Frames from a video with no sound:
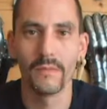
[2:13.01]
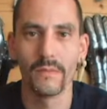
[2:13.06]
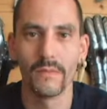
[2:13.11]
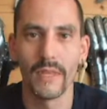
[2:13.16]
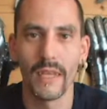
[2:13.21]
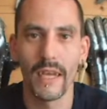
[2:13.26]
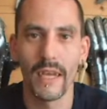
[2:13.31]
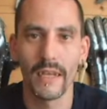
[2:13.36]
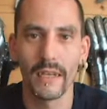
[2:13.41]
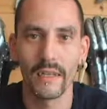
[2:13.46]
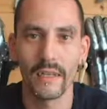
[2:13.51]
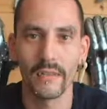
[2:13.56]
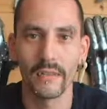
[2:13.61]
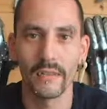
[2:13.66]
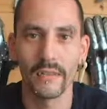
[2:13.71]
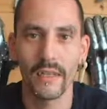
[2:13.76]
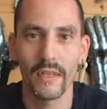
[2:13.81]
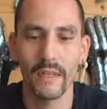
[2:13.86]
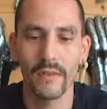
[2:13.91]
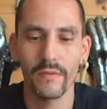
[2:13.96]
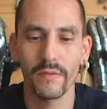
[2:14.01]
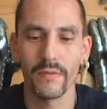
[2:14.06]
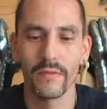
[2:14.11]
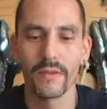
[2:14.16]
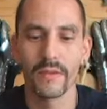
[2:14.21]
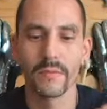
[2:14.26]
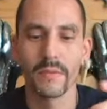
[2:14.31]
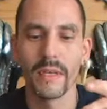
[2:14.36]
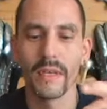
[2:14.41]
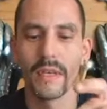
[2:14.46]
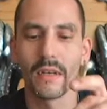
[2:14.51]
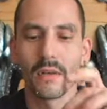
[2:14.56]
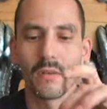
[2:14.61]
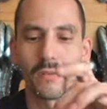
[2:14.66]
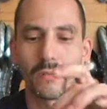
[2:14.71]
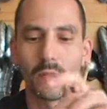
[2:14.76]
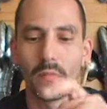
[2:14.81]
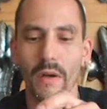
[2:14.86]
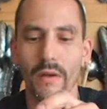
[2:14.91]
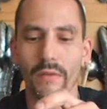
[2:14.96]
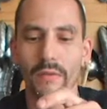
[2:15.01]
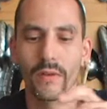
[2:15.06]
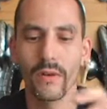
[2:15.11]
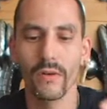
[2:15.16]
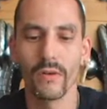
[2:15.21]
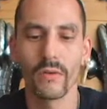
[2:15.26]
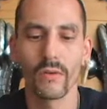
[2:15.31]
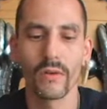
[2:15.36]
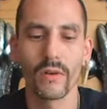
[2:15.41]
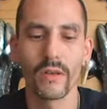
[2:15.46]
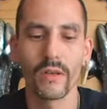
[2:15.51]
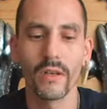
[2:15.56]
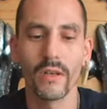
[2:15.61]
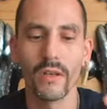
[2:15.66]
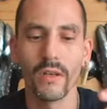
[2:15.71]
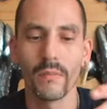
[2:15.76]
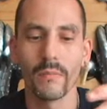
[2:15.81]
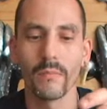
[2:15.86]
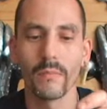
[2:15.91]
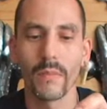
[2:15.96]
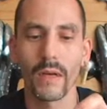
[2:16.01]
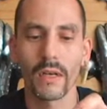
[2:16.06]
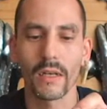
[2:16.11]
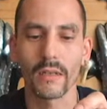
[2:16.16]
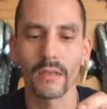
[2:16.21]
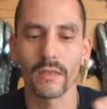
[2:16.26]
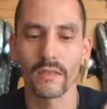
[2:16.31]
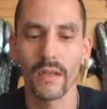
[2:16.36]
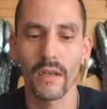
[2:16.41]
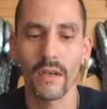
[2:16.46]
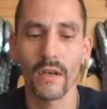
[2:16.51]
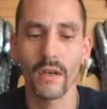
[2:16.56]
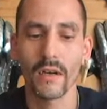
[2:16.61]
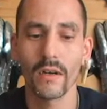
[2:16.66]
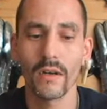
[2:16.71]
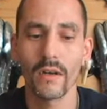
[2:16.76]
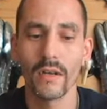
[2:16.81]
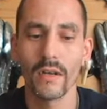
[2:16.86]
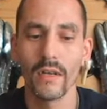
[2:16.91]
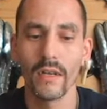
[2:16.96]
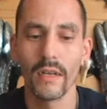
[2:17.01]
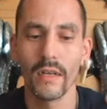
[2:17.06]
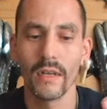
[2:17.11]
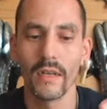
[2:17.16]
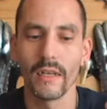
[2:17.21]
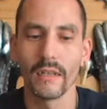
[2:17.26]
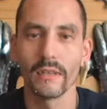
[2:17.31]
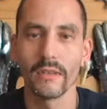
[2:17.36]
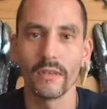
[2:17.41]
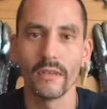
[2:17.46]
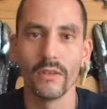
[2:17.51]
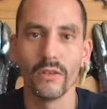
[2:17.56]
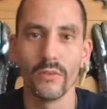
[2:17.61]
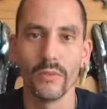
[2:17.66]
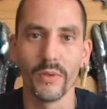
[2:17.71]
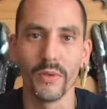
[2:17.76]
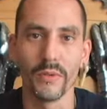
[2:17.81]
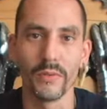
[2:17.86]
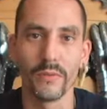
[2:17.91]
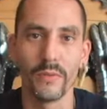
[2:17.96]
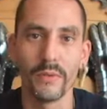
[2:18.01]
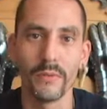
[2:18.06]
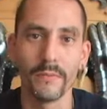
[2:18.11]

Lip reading: The handle itself is made out of buffalo horn, macassar and aluminum.